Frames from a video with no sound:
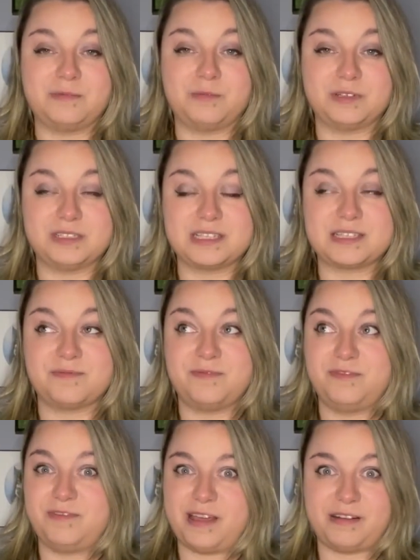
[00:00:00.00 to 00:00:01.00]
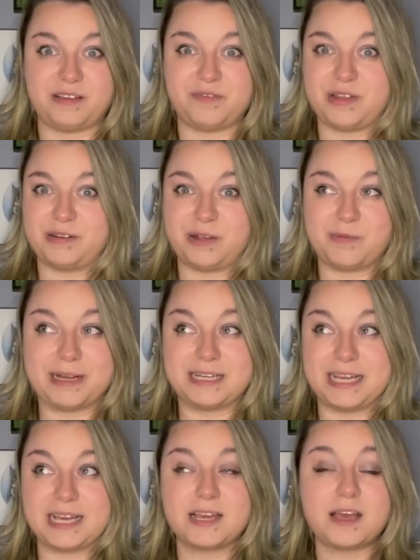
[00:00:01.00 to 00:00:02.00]
was very, very
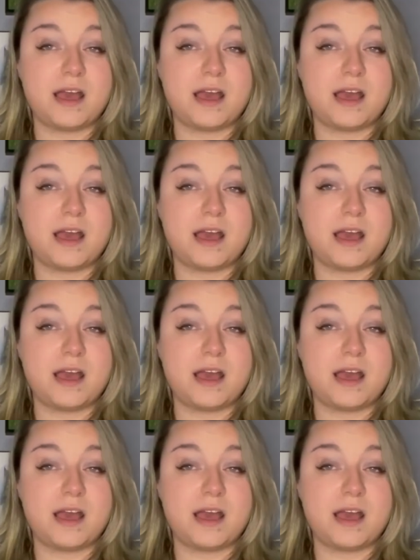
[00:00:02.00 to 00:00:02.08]
windy.